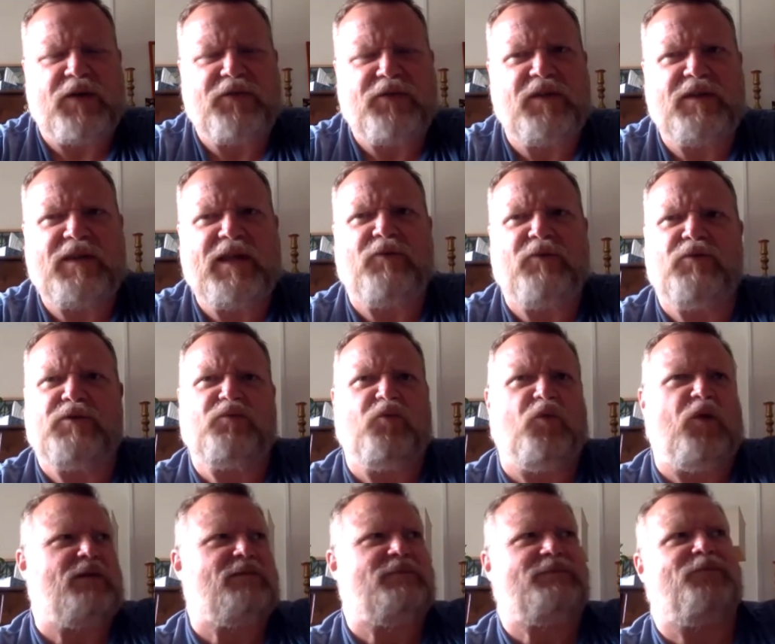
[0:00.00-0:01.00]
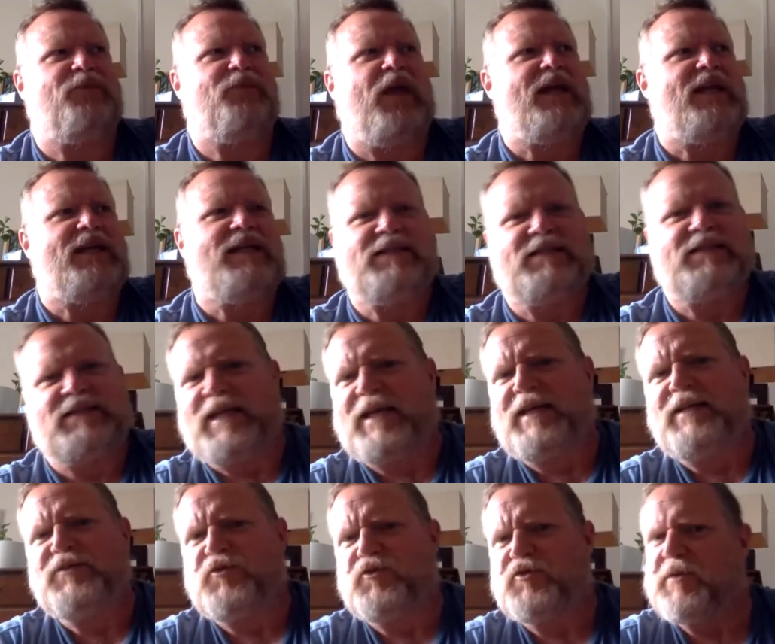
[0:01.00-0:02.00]
I think that was what,
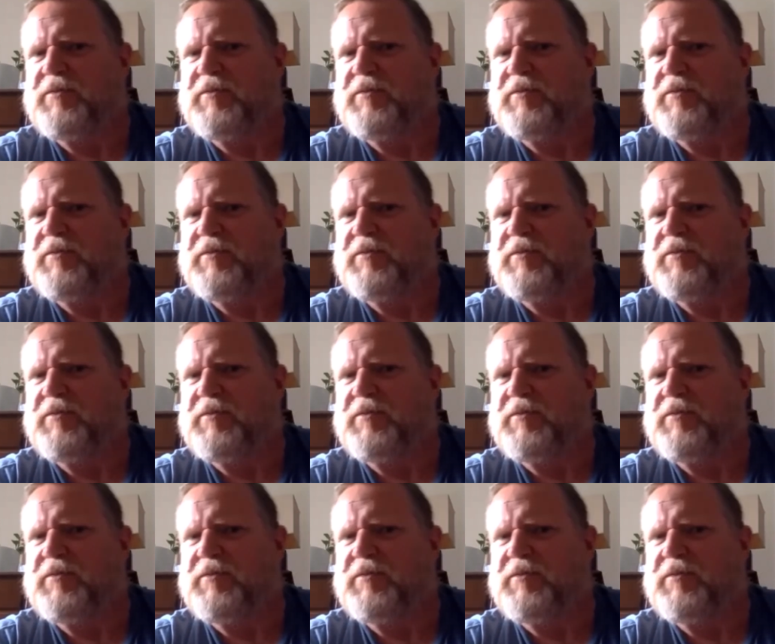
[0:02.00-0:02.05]
96 or